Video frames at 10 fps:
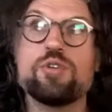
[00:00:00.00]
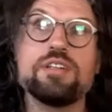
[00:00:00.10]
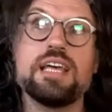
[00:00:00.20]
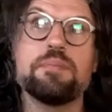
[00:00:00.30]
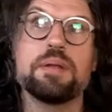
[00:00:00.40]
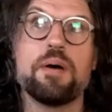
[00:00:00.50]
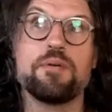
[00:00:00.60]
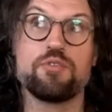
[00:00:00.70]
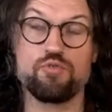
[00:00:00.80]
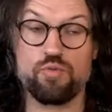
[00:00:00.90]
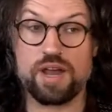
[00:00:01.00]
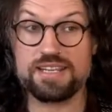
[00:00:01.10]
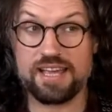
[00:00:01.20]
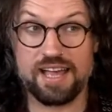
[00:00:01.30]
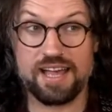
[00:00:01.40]
talk a little bit about the
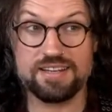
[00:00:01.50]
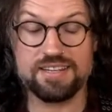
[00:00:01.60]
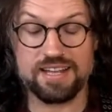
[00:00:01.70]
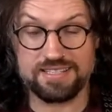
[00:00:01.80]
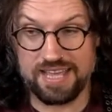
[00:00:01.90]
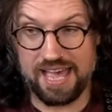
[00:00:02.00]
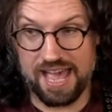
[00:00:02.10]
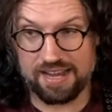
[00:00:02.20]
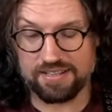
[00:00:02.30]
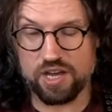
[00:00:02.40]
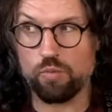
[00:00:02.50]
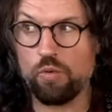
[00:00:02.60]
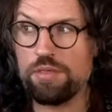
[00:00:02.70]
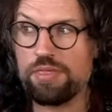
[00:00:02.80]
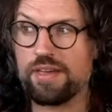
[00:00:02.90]
right hand attack. Now,
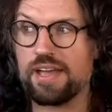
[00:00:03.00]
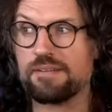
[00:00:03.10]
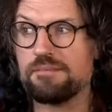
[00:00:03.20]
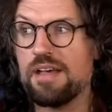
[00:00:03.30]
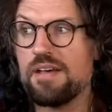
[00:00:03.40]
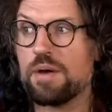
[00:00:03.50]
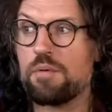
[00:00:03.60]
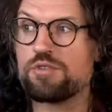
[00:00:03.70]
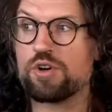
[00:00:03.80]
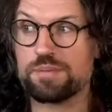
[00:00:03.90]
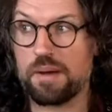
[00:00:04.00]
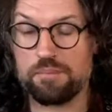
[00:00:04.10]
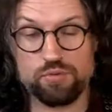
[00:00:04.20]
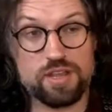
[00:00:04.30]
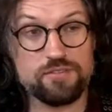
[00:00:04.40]
one thing that we've talked about
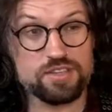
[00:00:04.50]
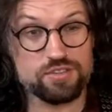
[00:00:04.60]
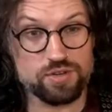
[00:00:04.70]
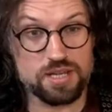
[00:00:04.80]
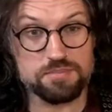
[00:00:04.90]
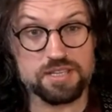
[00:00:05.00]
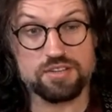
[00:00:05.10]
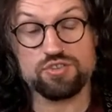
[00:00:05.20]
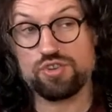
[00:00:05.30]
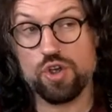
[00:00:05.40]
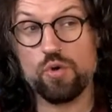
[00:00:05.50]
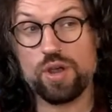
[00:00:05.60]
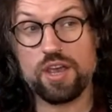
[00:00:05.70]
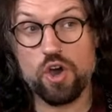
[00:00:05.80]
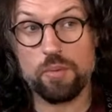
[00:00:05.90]
in previous streams is
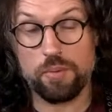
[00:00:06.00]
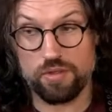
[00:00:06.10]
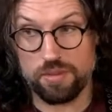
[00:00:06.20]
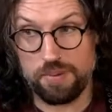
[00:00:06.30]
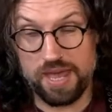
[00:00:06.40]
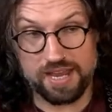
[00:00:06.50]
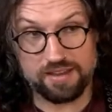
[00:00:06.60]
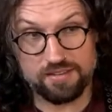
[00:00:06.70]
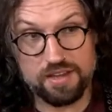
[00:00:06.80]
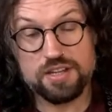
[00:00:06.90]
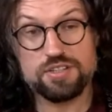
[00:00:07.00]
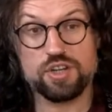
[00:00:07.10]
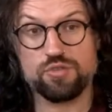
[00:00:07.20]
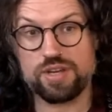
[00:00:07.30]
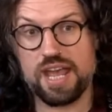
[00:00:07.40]
choking up on the pick
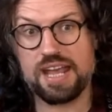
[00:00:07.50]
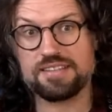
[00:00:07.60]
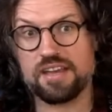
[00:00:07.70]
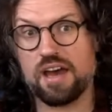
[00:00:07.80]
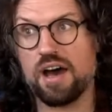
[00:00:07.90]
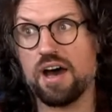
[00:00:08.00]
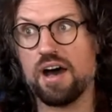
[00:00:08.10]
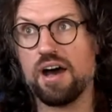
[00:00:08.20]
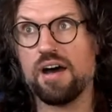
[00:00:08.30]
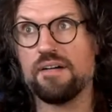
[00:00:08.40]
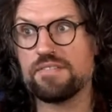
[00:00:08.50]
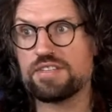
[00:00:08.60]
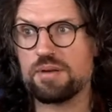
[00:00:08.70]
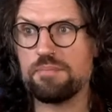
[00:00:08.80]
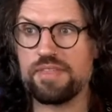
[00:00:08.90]
to create uh,
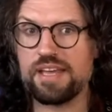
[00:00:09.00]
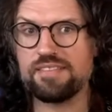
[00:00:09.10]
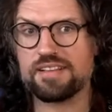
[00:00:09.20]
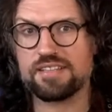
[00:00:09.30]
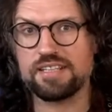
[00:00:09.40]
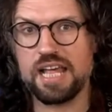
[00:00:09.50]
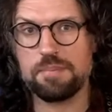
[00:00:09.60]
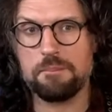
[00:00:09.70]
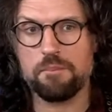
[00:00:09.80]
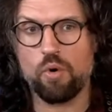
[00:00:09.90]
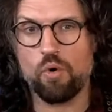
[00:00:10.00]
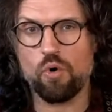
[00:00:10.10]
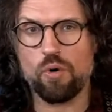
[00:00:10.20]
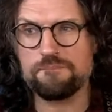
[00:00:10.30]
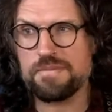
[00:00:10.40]
something that's a little bit
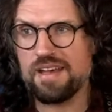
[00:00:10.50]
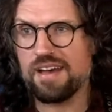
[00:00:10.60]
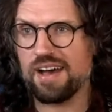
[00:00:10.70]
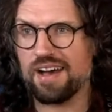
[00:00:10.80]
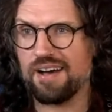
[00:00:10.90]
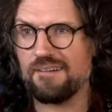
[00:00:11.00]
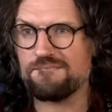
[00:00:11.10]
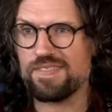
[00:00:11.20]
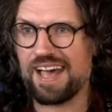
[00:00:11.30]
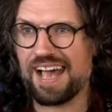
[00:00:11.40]
more, um,